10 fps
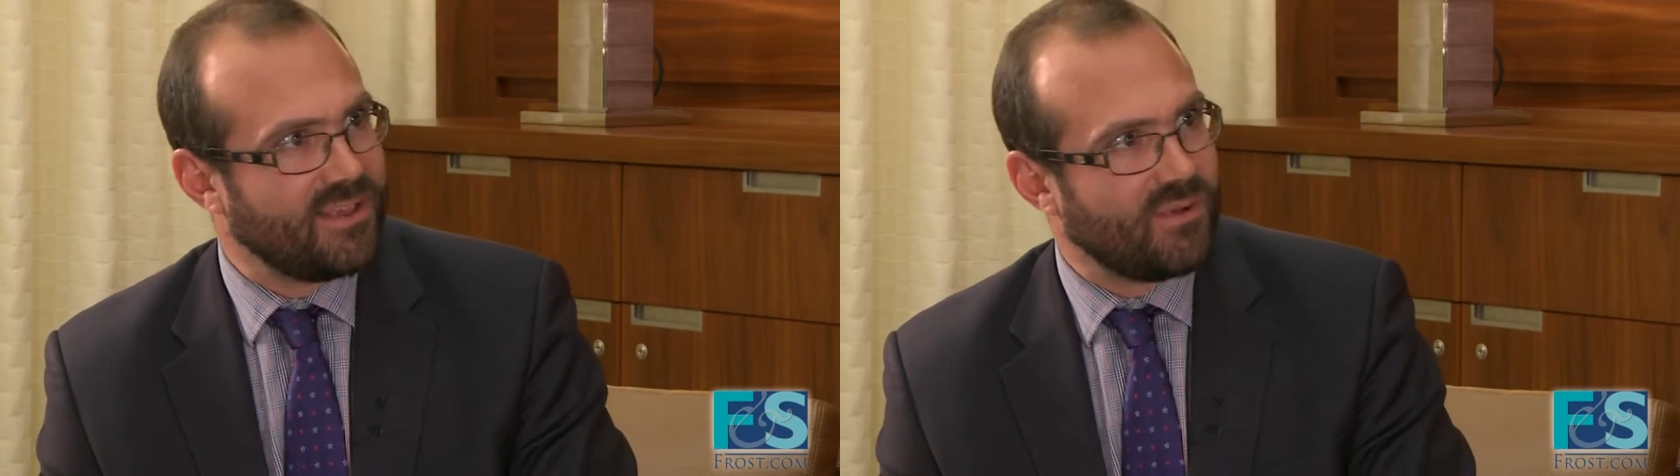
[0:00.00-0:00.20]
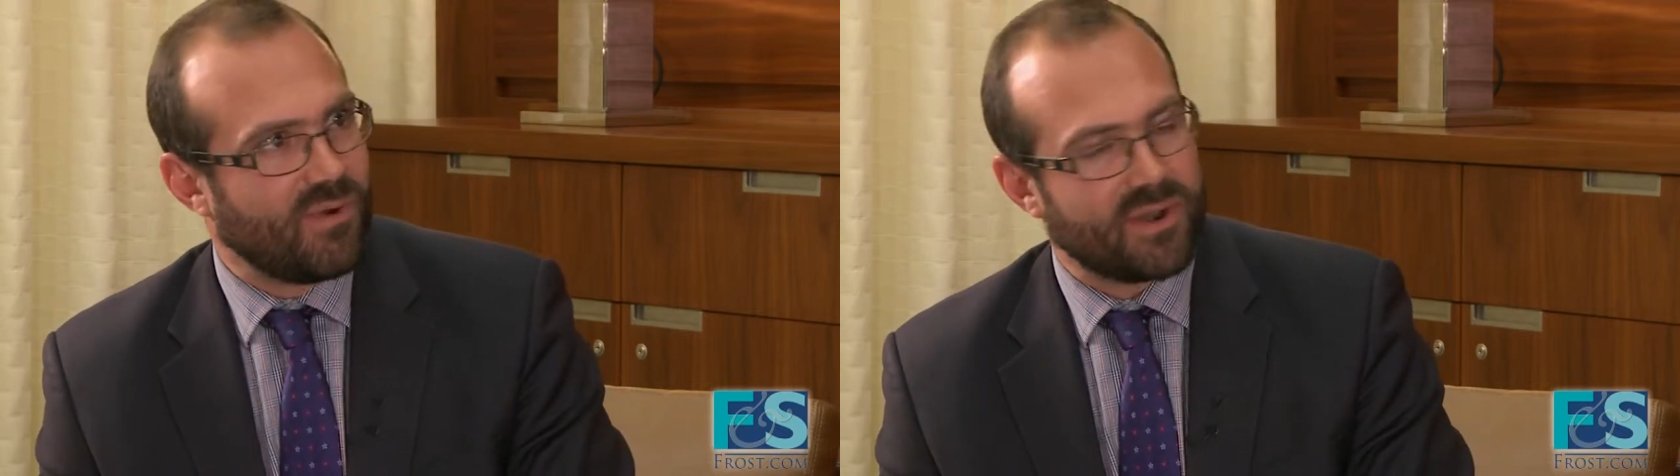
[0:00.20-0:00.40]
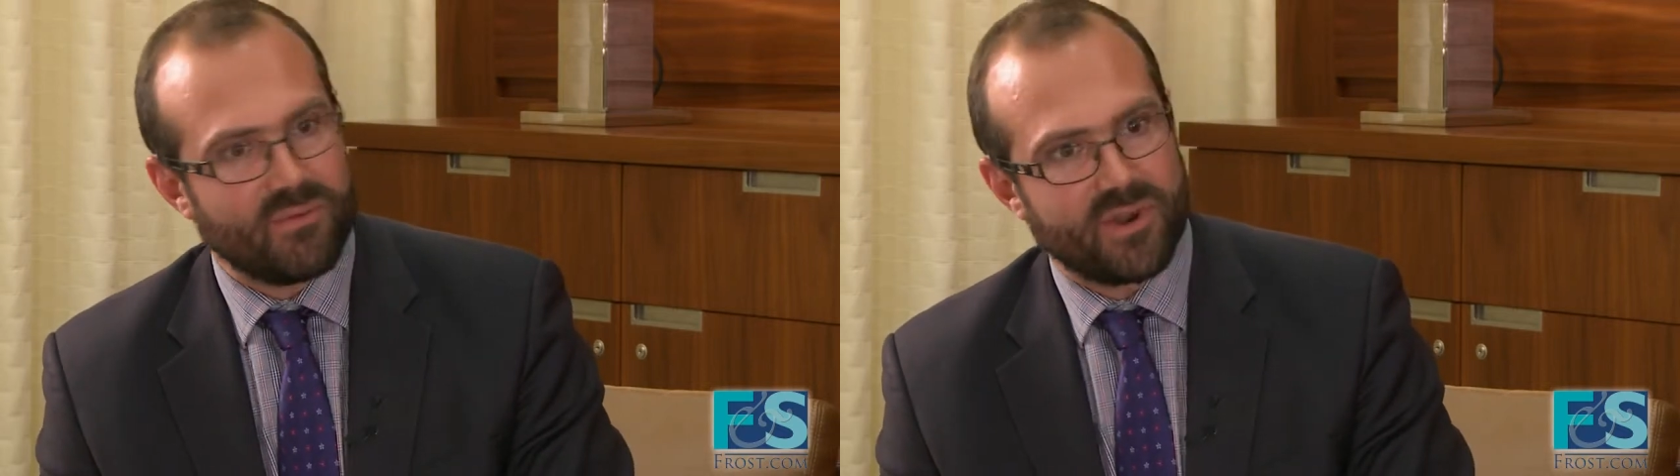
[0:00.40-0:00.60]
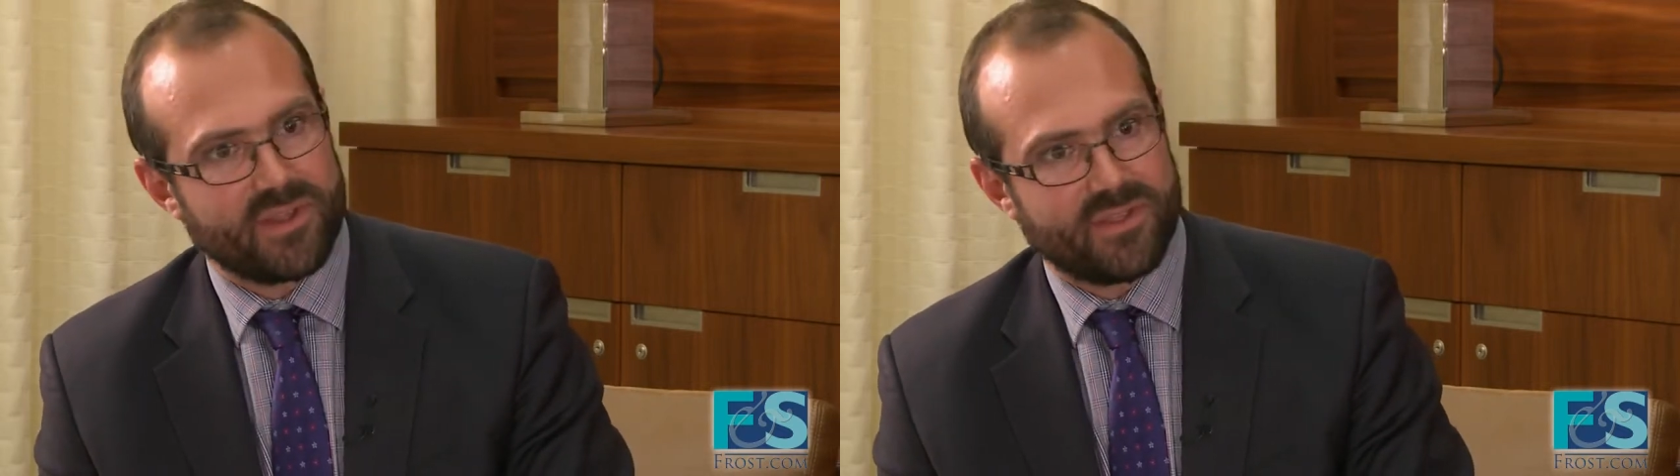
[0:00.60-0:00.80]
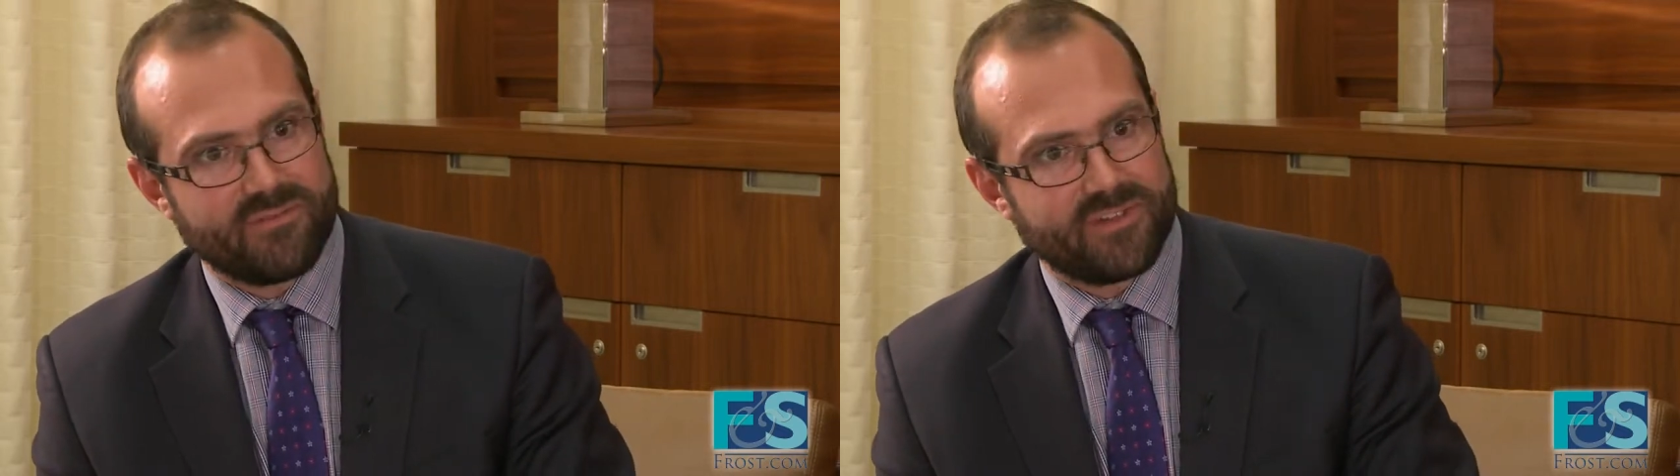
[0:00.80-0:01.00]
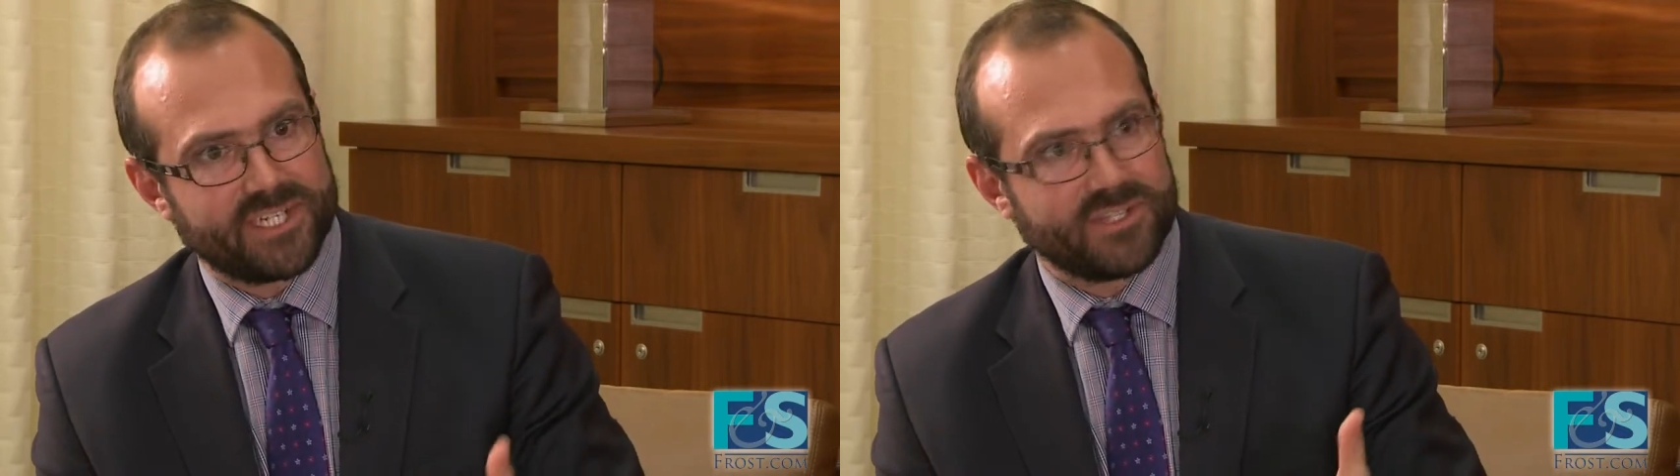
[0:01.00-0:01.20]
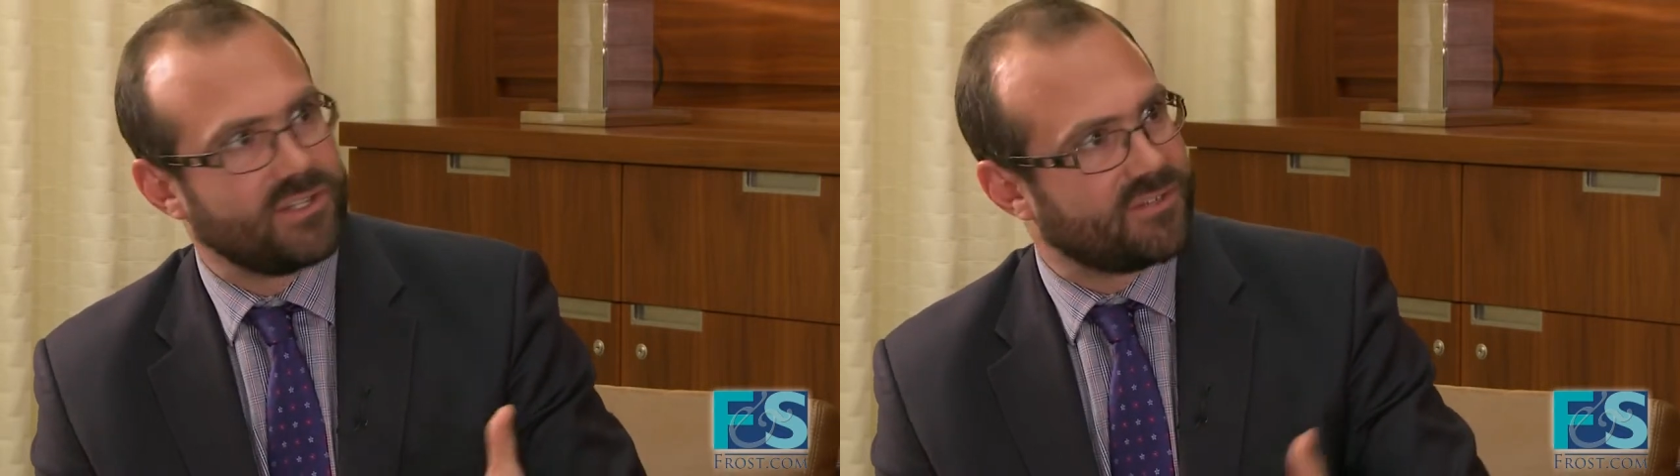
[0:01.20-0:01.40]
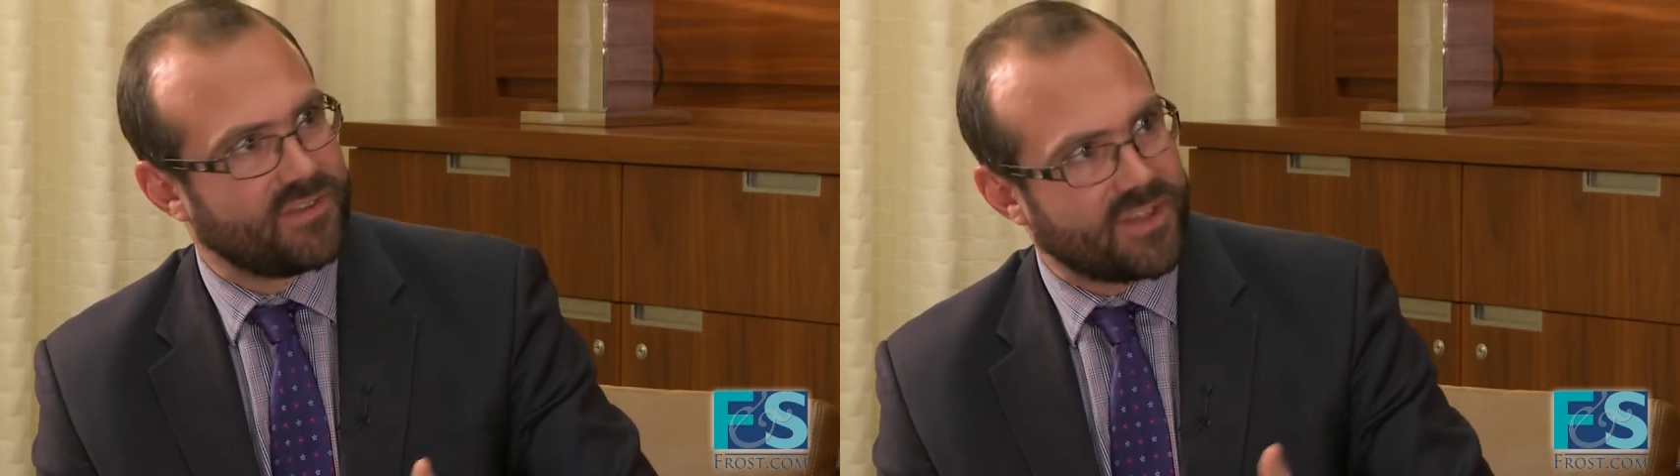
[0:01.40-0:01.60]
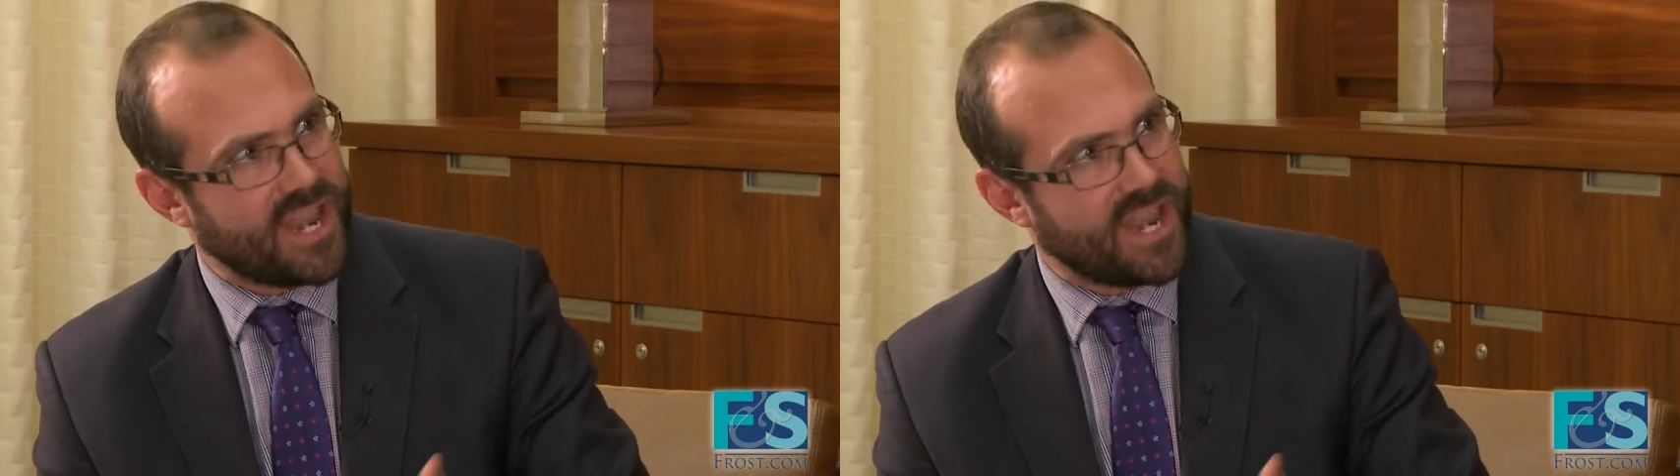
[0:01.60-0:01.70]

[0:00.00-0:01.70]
What are the visions for the